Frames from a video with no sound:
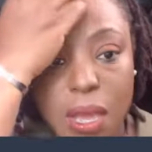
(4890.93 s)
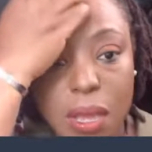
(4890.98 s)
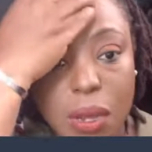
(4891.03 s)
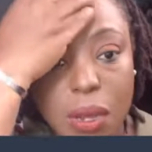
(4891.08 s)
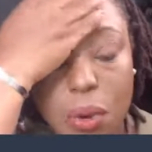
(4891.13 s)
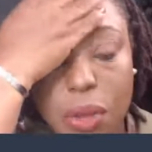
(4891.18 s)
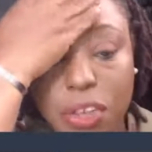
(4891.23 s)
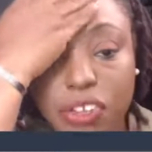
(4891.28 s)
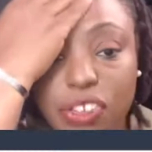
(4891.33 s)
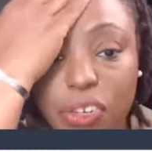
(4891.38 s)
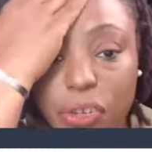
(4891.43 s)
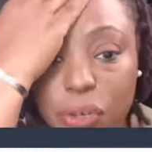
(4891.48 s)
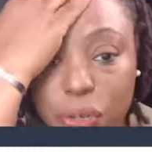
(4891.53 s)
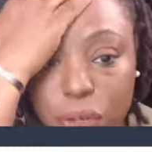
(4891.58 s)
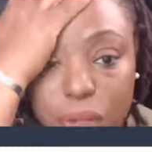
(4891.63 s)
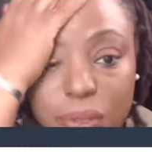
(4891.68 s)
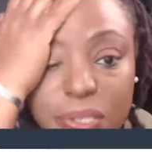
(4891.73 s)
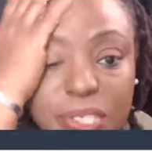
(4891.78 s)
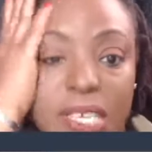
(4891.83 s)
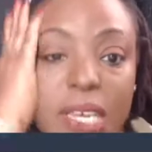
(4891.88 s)
Question, do
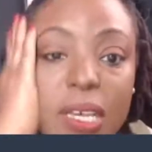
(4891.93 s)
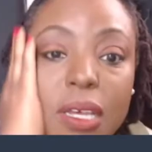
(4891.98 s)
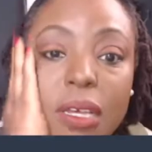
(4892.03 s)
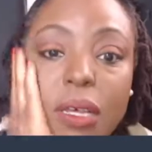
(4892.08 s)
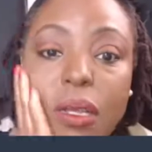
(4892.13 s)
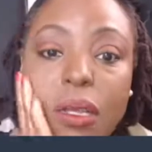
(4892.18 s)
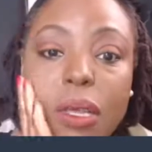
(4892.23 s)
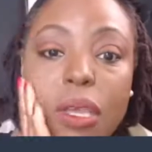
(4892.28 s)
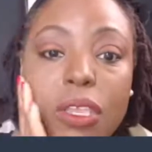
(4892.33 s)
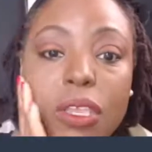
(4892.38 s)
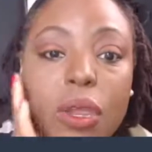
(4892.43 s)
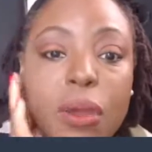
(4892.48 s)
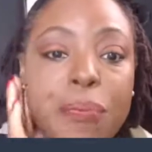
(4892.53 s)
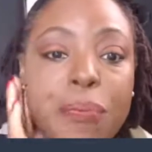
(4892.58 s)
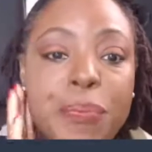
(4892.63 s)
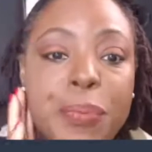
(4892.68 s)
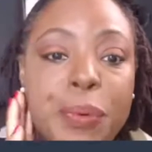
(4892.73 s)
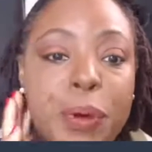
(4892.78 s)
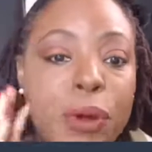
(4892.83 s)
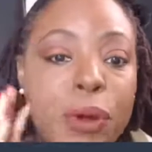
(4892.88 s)
you sell your
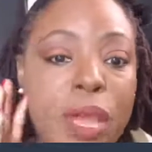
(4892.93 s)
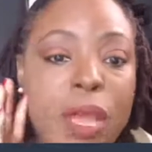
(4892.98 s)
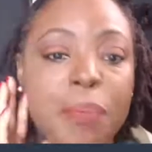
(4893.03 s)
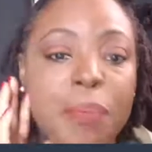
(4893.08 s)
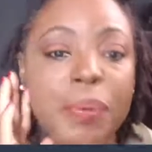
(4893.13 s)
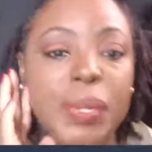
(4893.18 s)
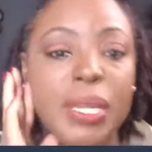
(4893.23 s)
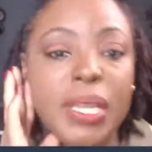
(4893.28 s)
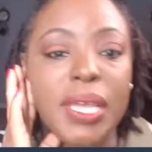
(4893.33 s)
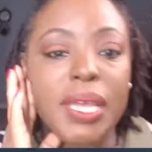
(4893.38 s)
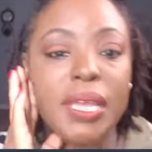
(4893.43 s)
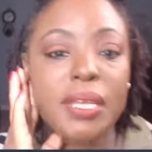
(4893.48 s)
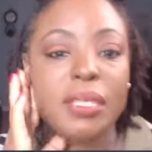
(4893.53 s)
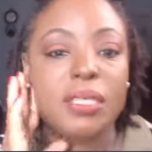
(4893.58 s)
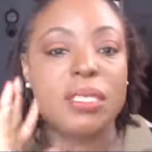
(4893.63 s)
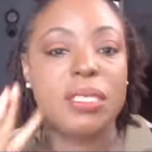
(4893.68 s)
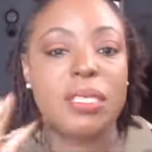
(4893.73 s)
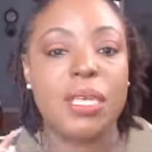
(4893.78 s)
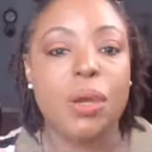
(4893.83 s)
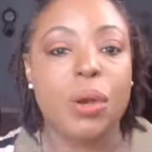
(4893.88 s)
burdock plant
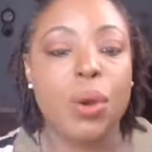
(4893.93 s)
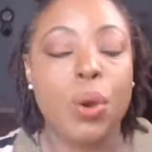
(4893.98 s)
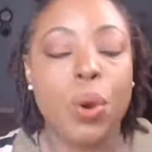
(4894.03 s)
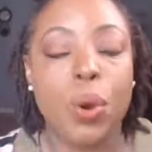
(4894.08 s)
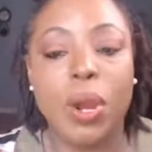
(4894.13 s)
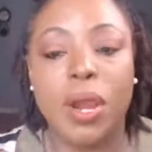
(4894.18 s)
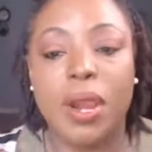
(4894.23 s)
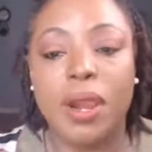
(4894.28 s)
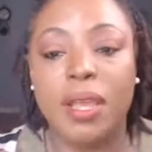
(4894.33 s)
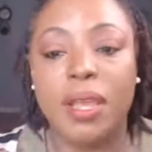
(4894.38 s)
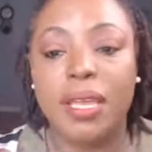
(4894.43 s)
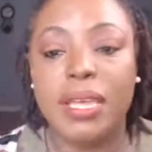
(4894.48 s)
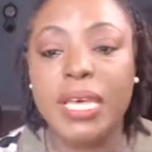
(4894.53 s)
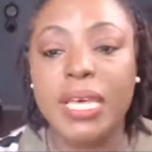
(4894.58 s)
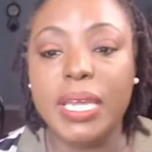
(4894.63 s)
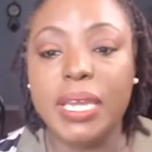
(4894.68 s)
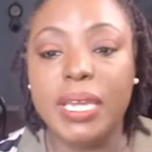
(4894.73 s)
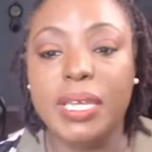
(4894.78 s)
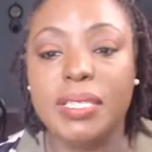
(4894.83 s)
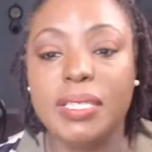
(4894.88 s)
or
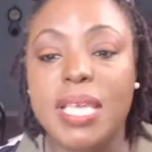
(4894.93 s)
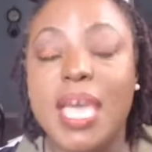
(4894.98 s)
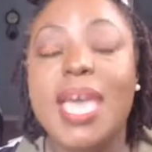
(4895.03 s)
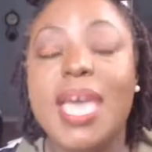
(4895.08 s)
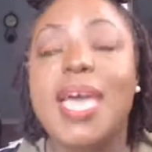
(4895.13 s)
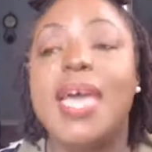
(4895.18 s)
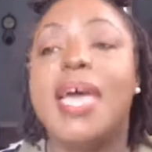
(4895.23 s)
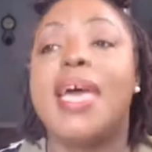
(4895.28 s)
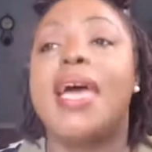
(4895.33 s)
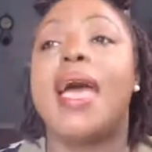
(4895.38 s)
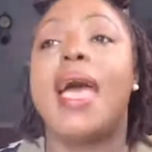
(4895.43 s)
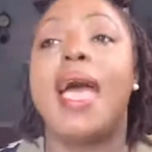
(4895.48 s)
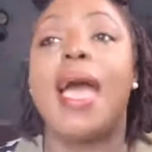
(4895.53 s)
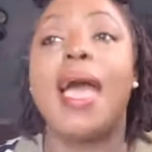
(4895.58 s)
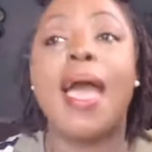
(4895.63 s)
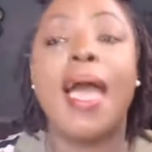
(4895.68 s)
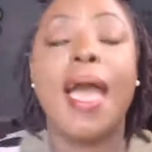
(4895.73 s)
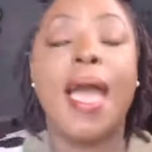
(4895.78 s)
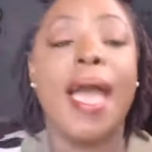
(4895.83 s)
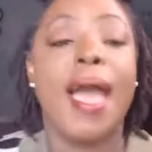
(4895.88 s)
cuttings?
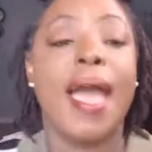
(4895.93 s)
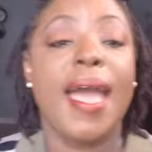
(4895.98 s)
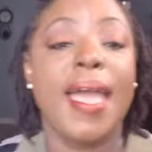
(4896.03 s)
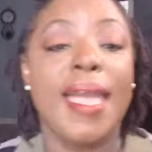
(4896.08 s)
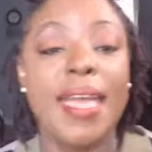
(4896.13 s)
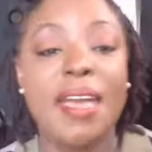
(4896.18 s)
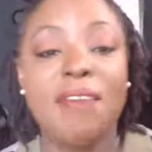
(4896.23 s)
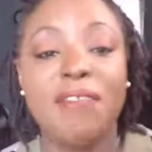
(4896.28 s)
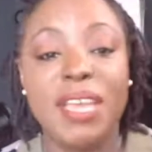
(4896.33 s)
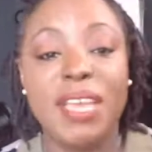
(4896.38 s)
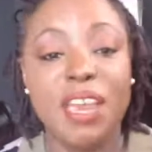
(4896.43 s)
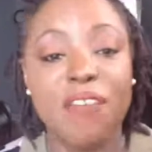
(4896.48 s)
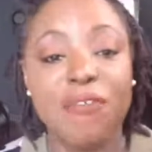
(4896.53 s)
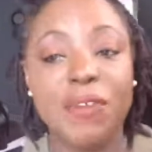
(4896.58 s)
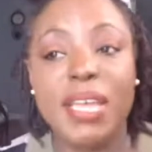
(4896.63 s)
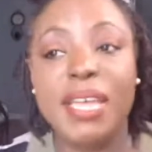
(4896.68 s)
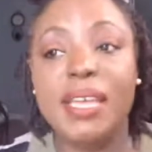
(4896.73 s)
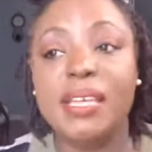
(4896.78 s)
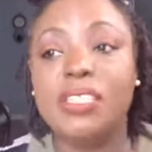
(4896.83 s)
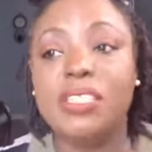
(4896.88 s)
I have
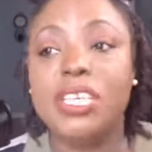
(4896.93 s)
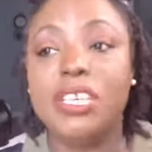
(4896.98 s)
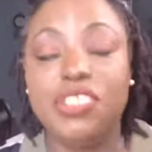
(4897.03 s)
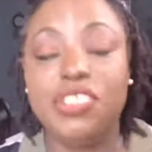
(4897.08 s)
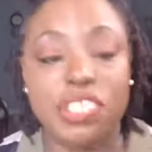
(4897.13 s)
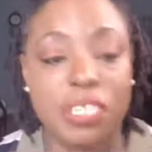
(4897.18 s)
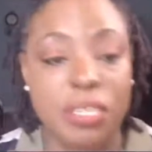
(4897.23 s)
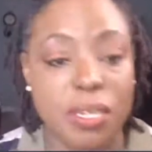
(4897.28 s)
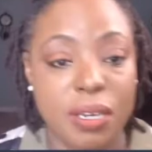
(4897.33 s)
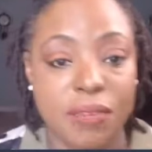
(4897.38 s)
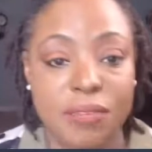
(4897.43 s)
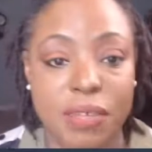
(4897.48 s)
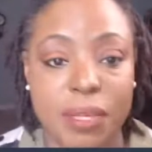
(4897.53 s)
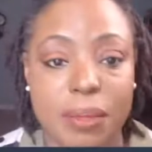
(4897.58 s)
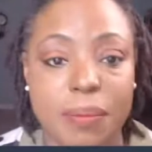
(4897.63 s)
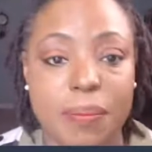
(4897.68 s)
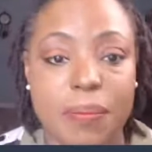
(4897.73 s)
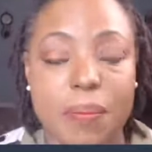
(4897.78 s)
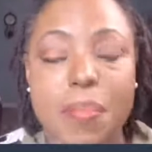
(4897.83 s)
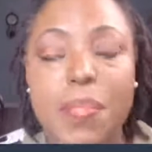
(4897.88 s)
every intention of
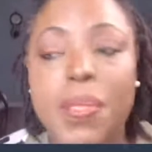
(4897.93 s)
it.